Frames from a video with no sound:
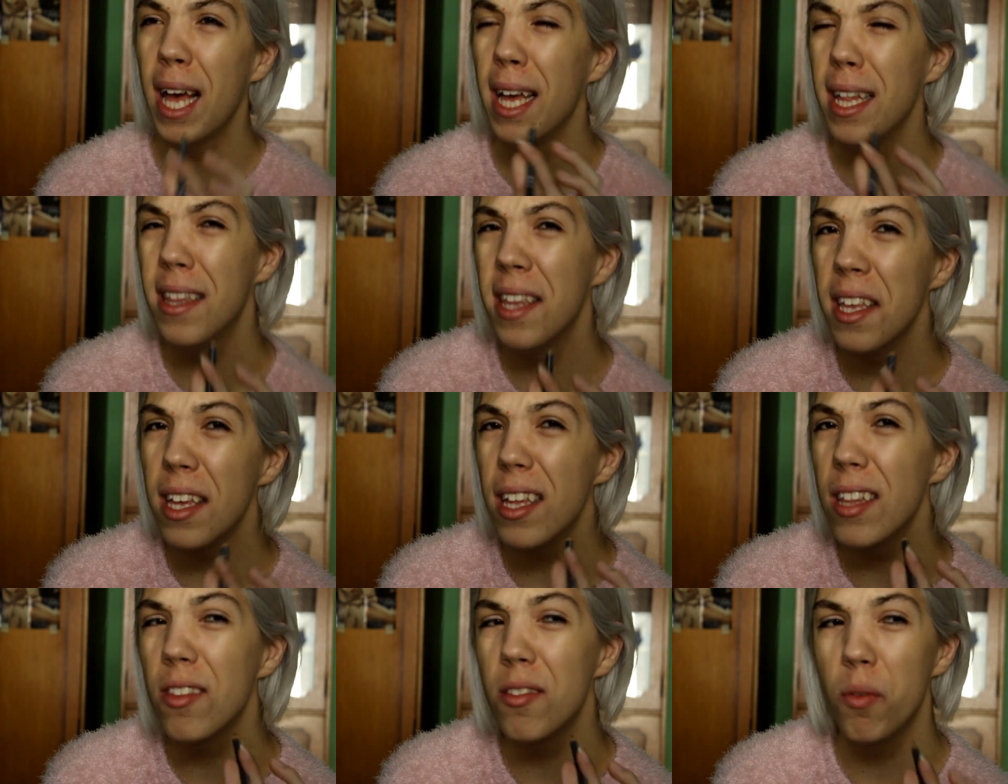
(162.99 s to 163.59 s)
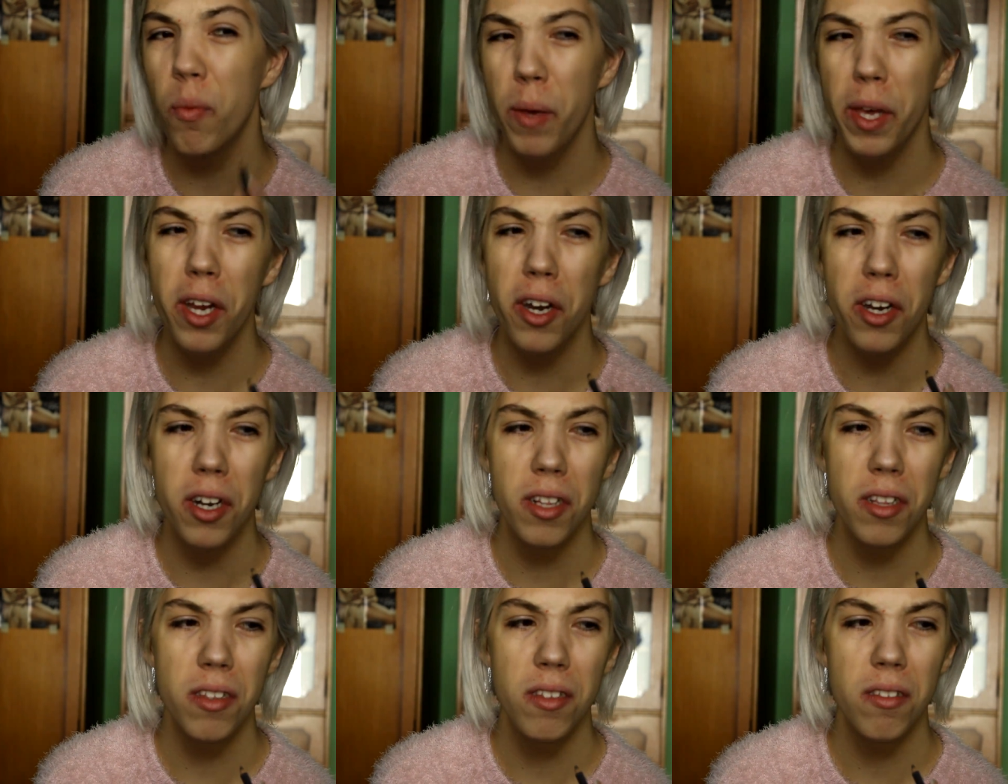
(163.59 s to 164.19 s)
I think it's
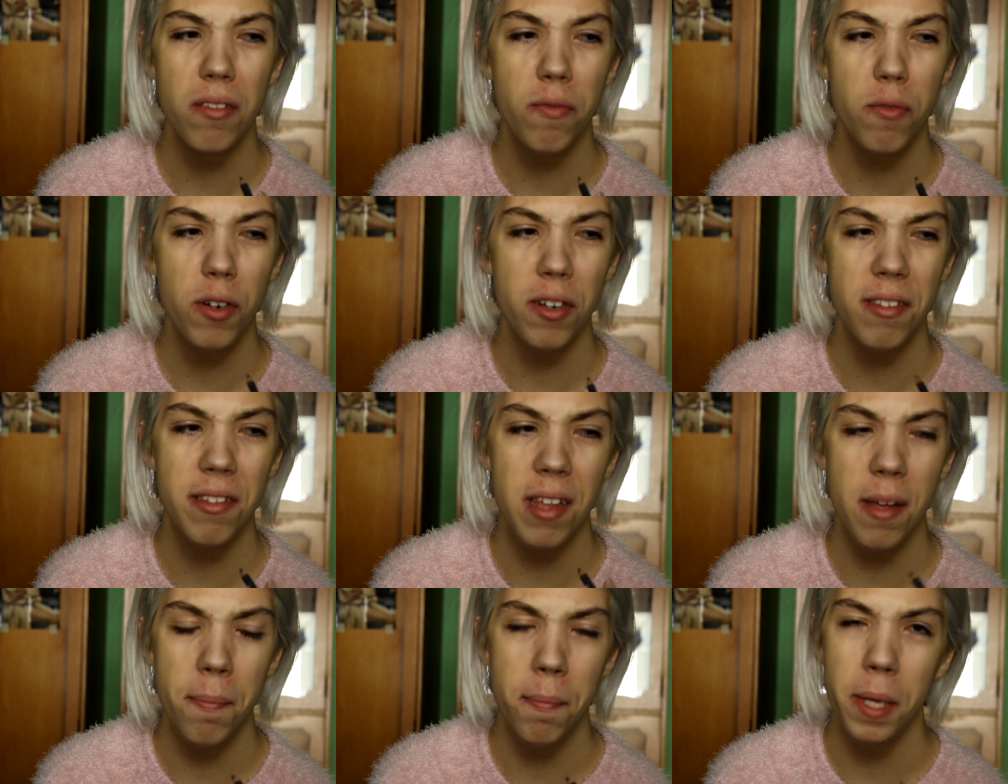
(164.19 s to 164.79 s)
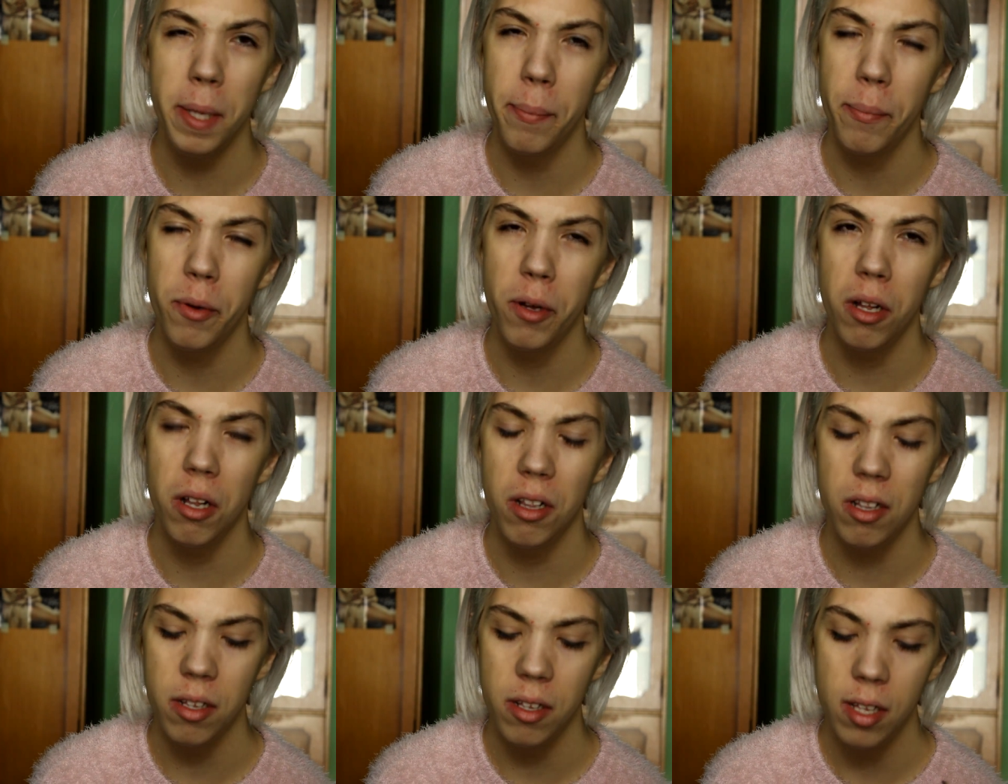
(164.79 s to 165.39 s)
weird for some
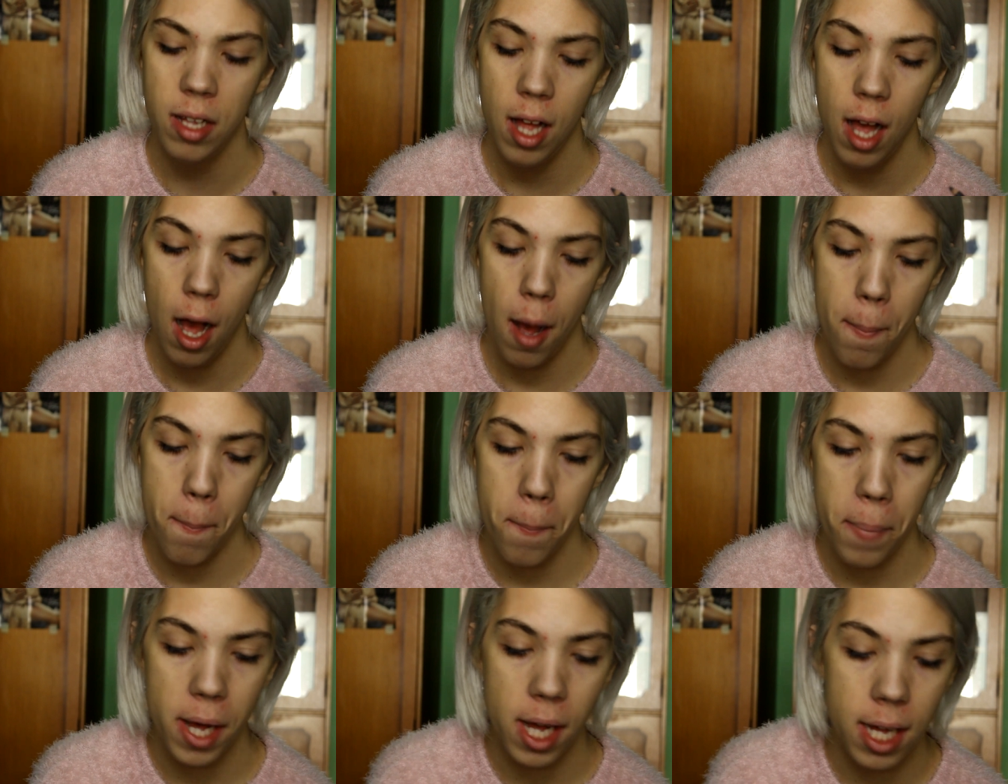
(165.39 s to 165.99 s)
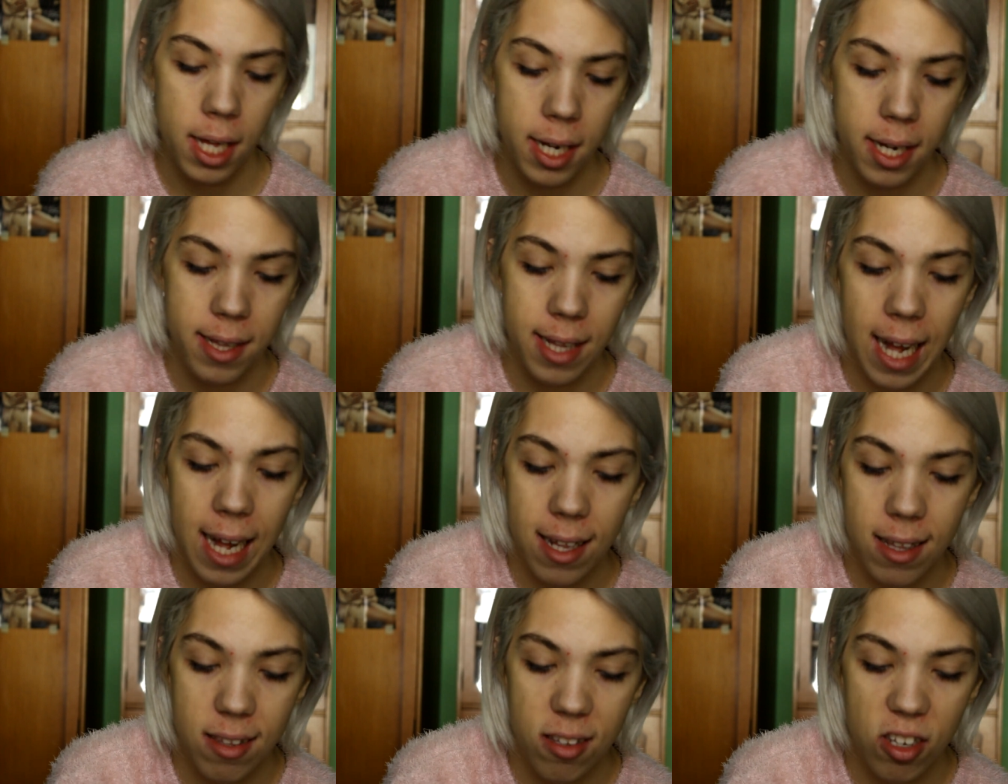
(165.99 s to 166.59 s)
people,
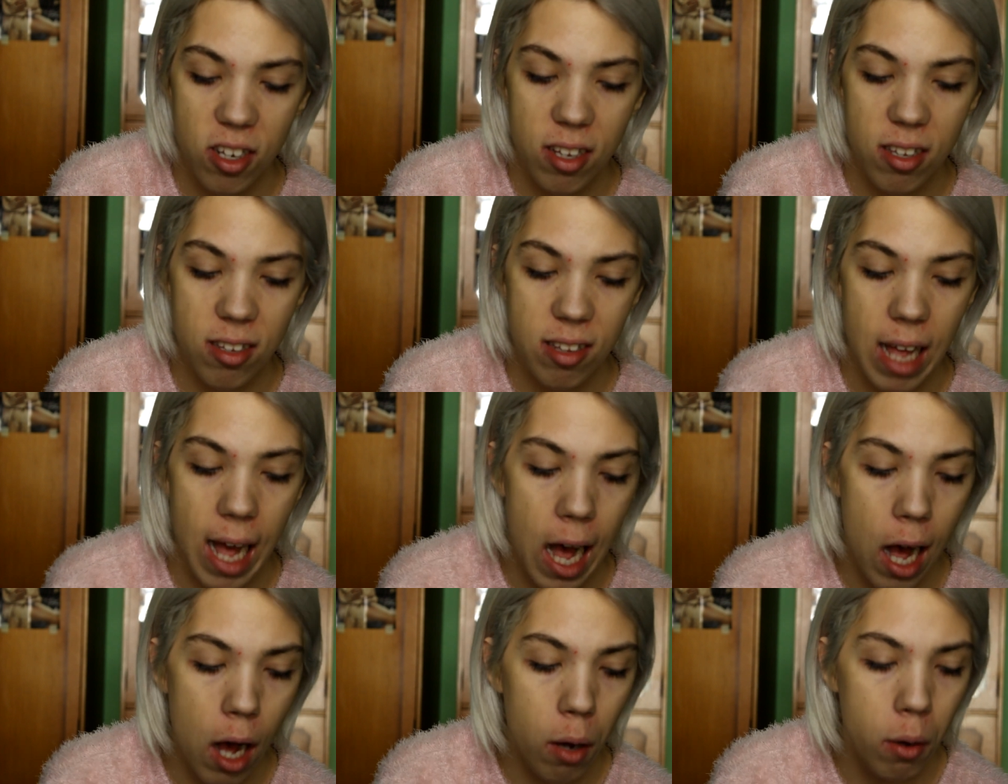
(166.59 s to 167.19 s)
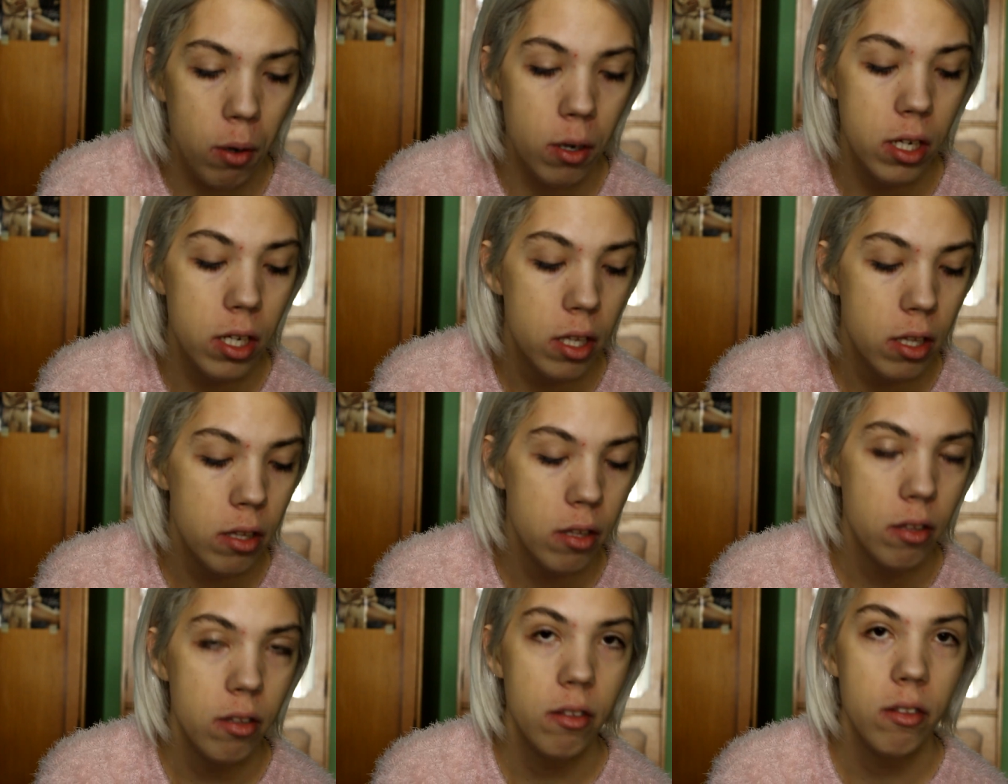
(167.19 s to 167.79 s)
but that's just how
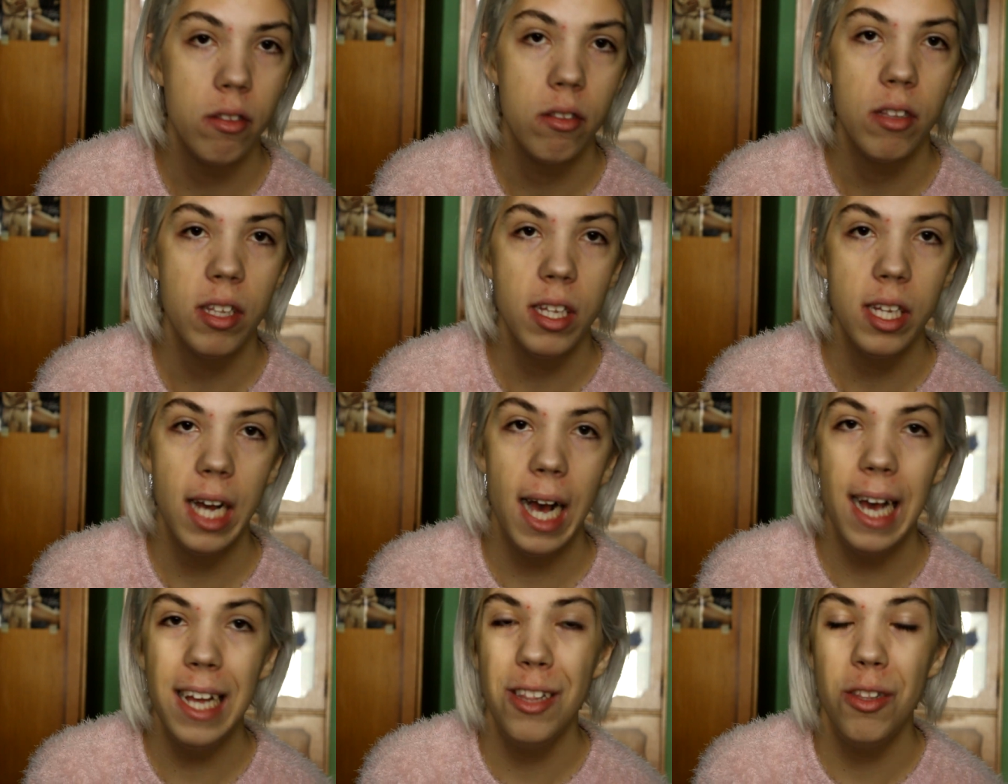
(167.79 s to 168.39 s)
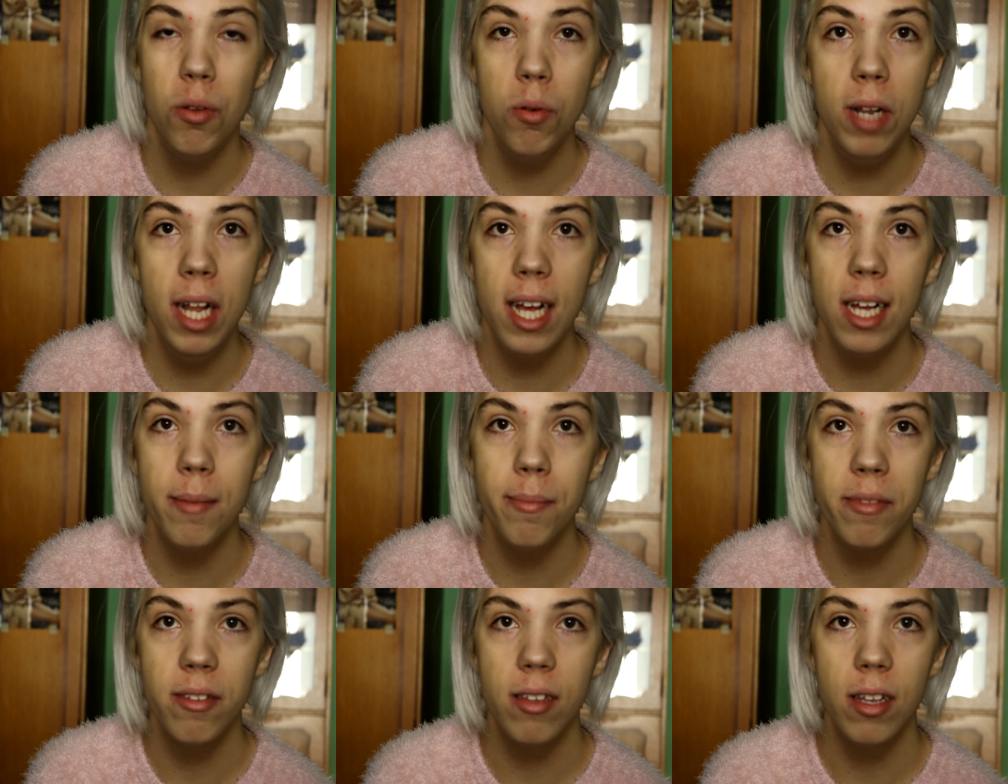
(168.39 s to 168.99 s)
I do them.